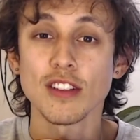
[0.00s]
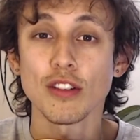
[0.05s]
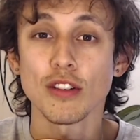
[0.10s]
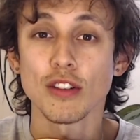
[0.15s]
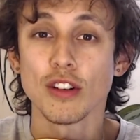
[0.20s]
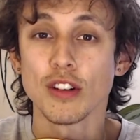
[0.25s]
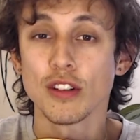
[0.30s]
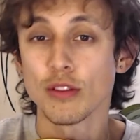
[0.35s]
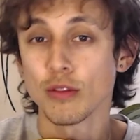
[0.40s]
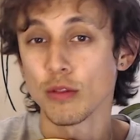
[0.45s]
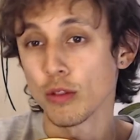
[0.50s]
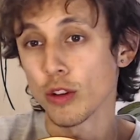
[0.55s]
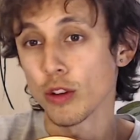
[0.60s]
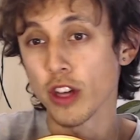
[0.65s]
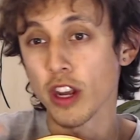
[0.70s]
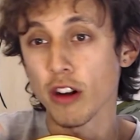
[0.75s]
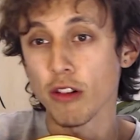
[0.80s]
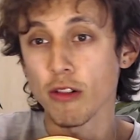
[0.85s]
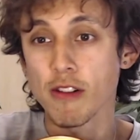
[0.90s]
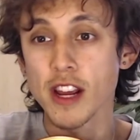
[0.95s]
So we're gonna
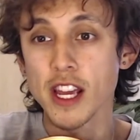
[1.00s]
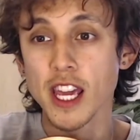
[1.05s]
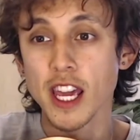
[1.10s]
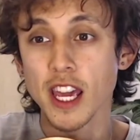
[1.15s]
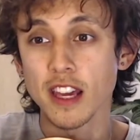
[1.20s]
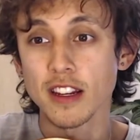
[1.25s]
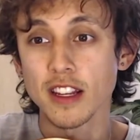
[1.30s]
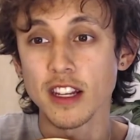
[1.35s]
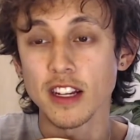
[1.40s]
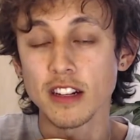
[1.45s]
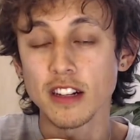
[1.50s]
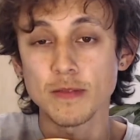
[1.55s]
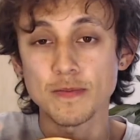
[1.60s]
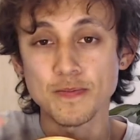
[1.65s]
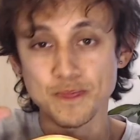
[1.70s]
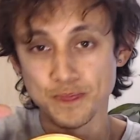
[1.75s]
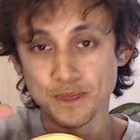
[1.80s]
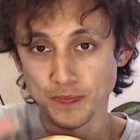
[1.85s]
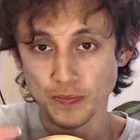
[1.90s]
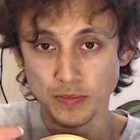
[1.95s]
look at our right hand
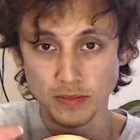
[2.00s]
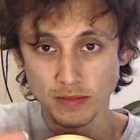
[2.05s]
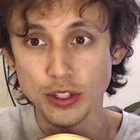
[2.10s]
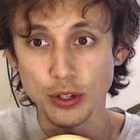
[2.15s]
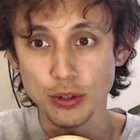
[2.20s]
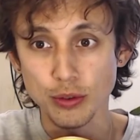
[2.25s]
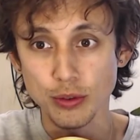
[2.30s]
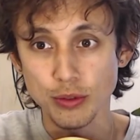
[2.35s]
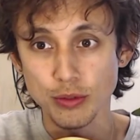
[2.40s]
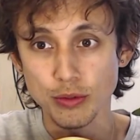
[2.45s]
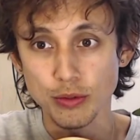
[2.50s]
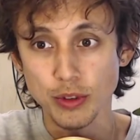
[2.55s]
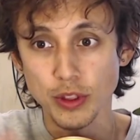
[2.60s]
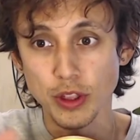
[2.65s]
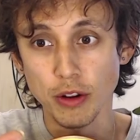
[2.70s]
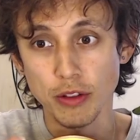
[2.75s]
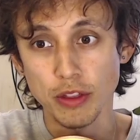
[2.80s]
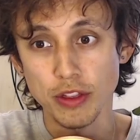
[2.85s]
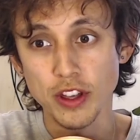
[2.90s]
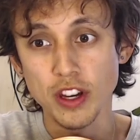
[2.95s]
here. So
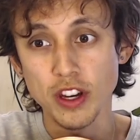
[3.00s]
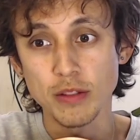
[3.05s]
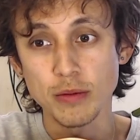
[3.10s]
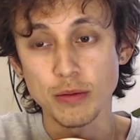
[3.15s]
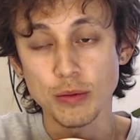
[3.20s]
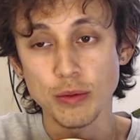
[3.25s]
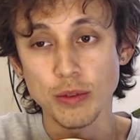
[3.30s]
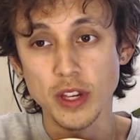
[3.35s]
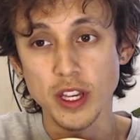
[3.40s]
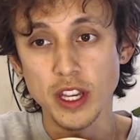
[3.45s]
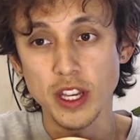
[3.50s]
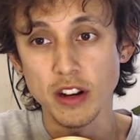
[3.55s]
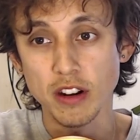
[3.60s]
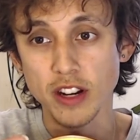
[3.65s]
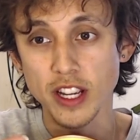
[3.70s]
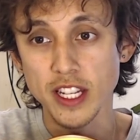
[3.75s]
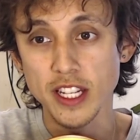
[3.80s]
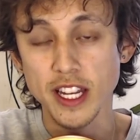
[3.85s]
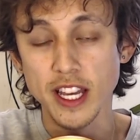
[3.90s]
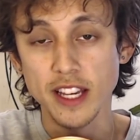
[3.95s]
with our thumb,
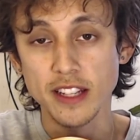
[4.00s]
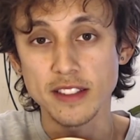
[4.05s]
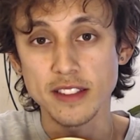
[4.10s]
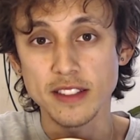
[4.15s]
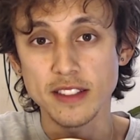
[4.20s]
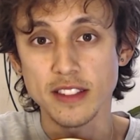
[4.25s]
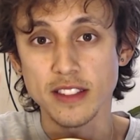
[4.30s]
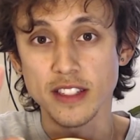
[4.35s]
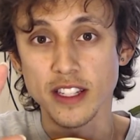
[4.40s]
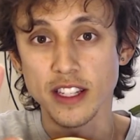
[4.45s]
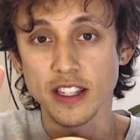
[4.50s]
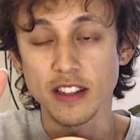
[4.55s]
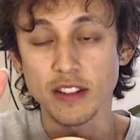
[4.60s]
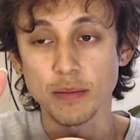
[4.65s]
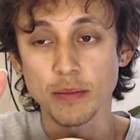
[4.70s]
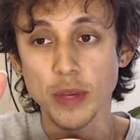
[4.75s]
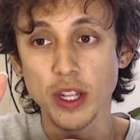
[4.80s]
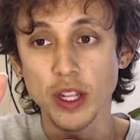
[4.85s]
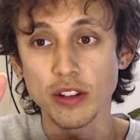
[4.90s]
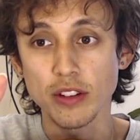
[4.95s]
our index,
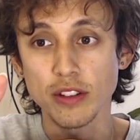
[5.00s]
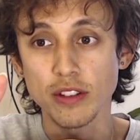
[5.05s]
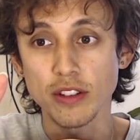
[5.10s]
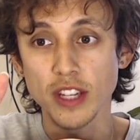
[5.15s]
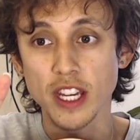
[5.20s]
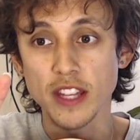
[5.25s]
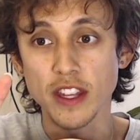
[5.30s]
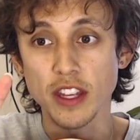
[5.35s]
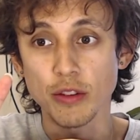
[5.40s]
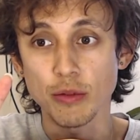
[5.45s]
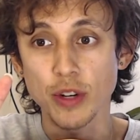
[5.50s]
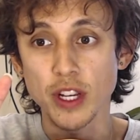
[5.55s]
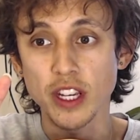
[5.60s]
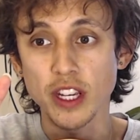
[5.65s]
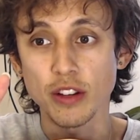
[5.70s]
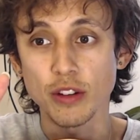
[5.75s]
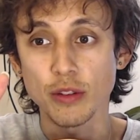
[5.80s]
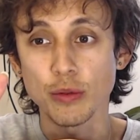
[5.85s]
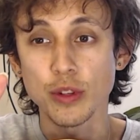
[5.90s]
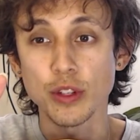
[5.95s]
and middle, and then
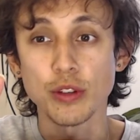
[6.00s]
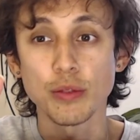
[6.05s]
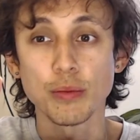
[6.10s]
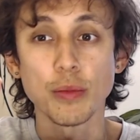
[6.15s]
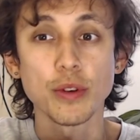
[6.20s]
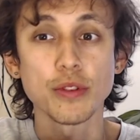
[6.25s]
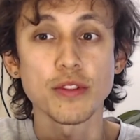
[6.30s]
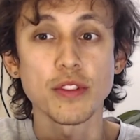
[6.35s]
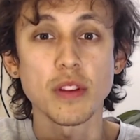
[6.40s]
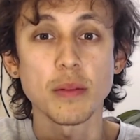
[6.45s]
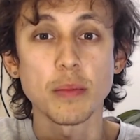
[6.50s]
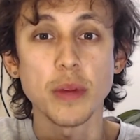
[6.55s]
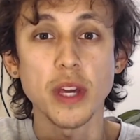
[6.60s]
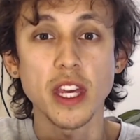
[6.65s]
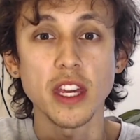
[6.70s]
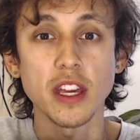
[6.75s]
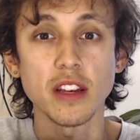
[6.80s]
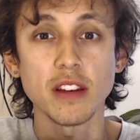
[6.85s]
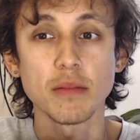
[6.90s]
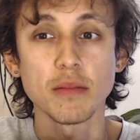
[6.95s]
ring, we do most of the
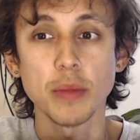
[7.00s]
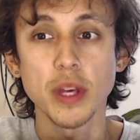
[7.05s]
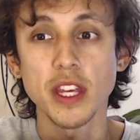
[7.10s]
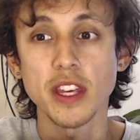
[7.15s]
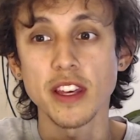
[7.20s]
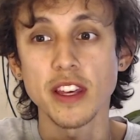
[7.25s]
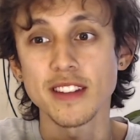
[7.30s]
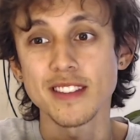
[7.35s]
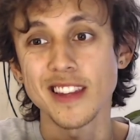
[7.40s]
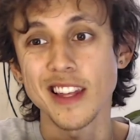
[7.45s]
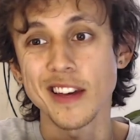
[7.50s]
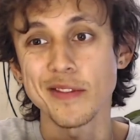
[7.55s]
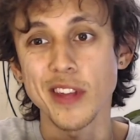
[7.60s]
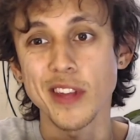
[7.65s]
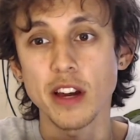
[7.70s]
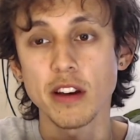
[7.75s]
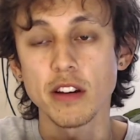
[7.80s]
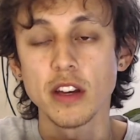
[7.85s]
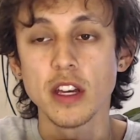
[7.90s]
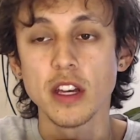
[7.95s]
picking. Pinky gets
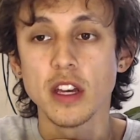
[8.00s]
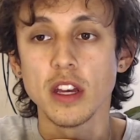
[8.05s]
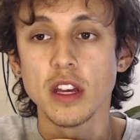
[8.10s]
left out.